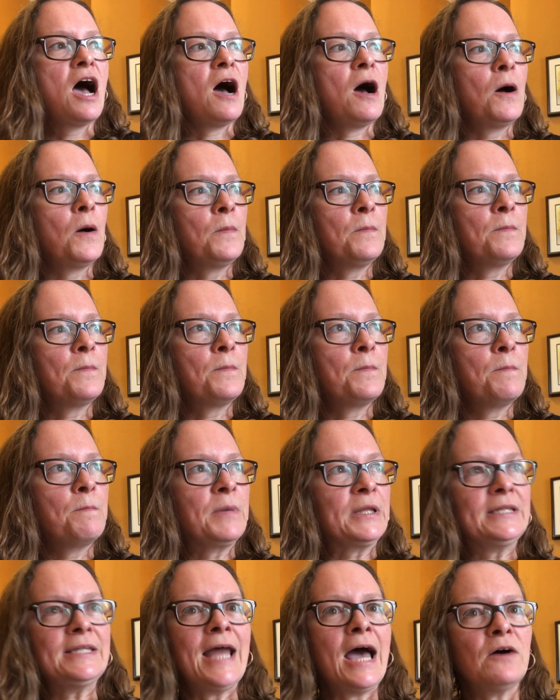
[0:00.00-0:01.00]

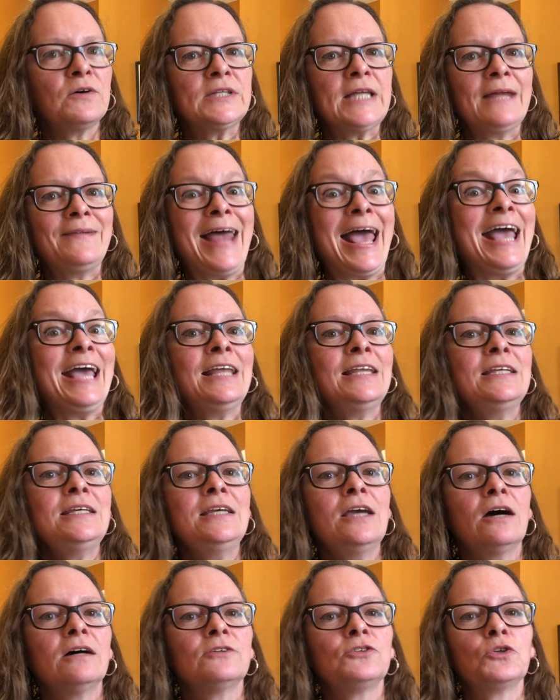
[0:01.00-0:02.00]
But now that
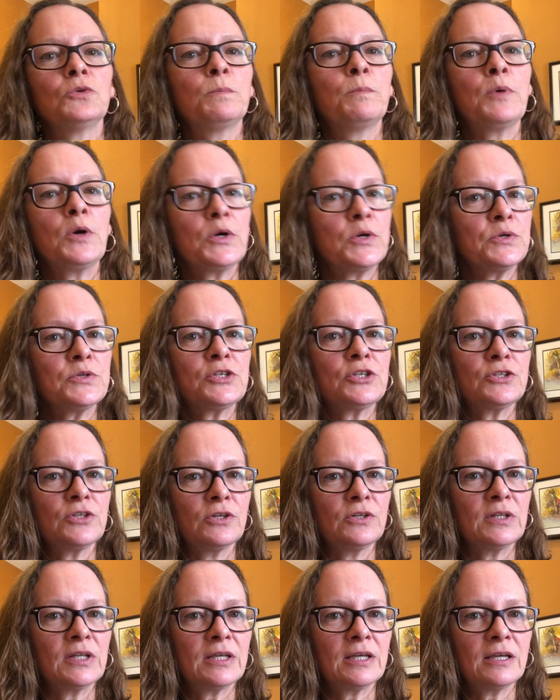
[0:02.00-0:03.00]
any other
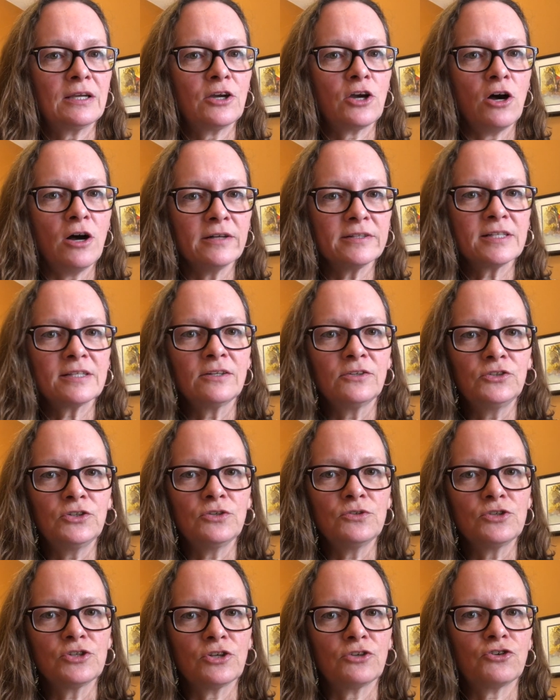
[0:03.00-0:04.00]
person
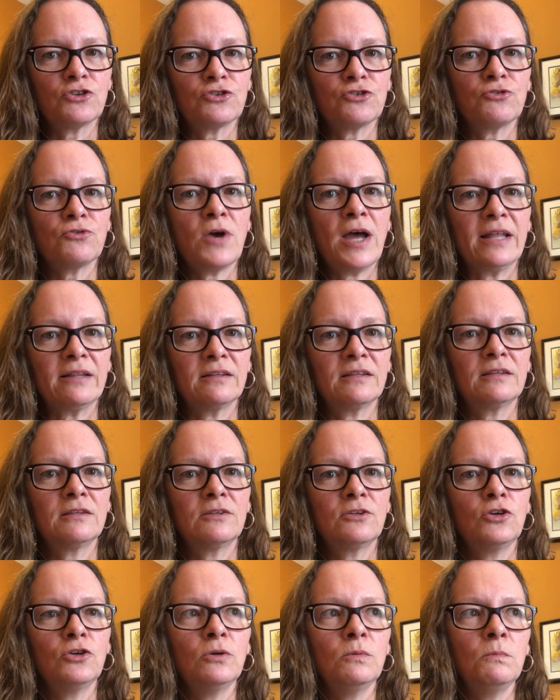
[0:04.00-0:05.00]
constitutes a threat
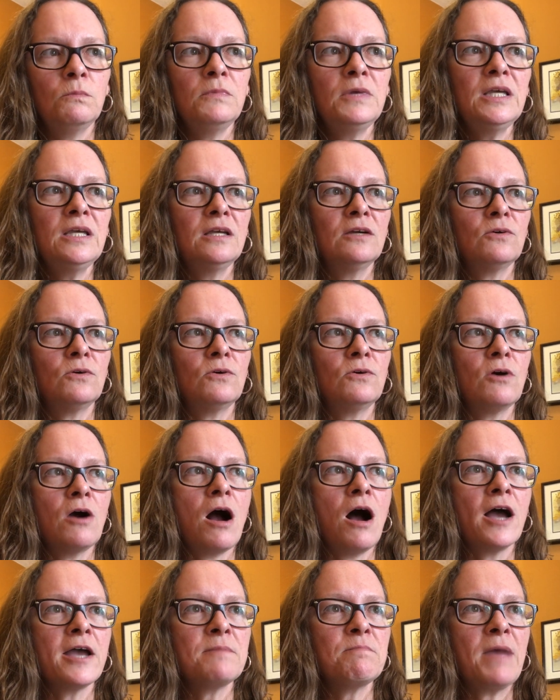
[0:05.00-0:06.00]
to me, or
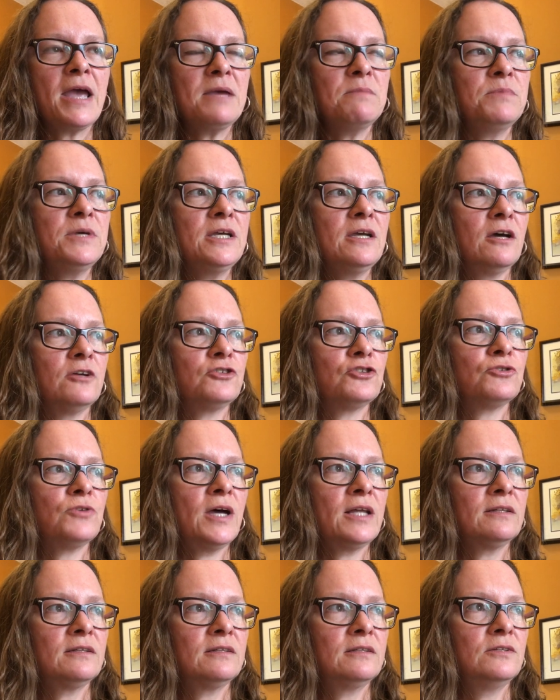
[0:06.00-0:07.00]
I may be a
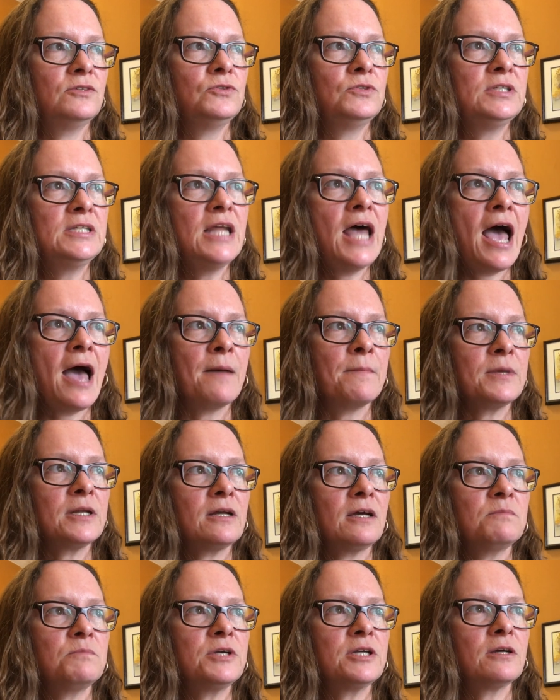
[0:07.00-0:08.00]
threat to them, and
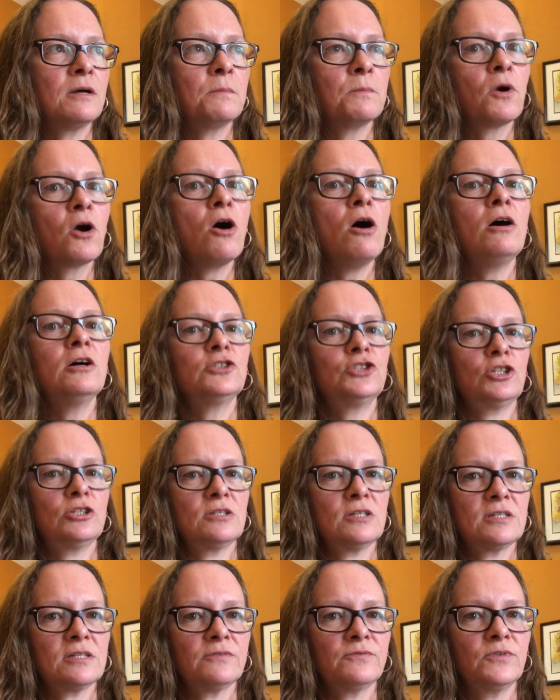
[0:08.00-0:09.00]
I become
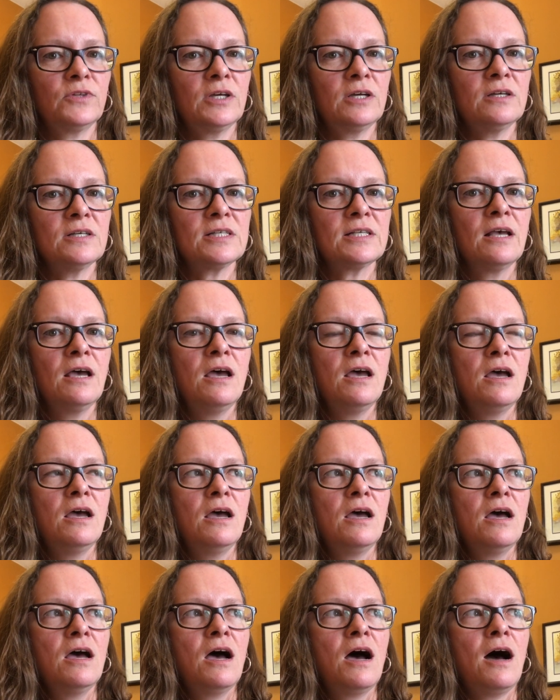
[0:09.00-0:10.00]
conscious of this,
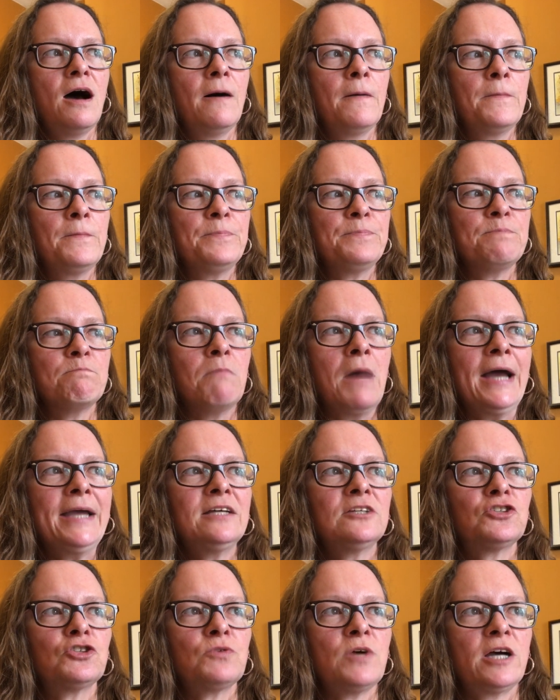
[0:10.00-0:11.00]
my
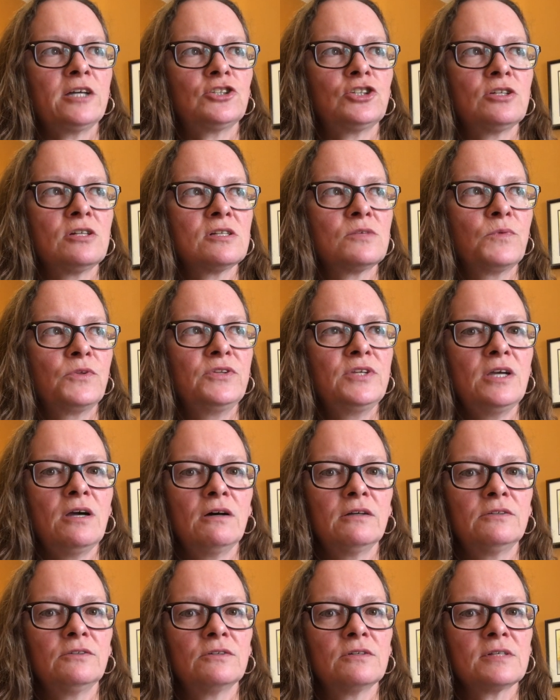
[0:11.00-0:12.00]
interactions with the
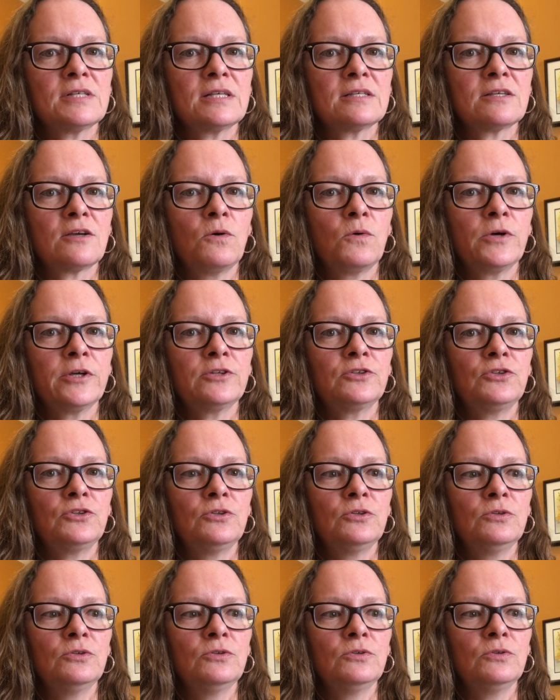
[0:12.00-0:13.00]
others are going
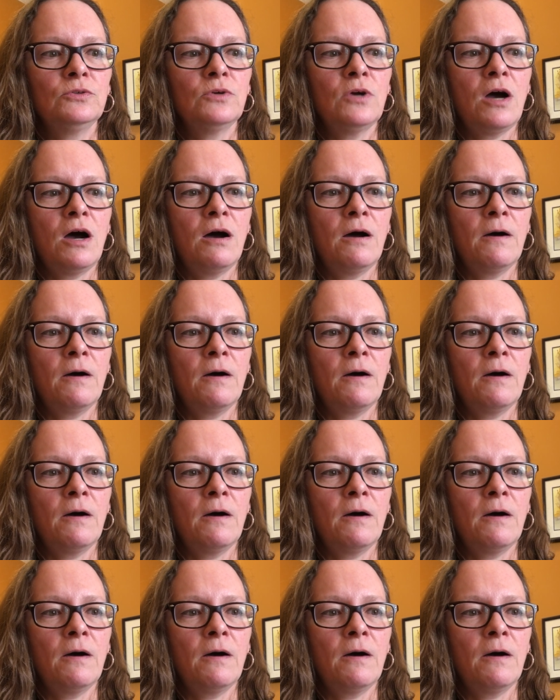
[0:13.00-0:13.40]
to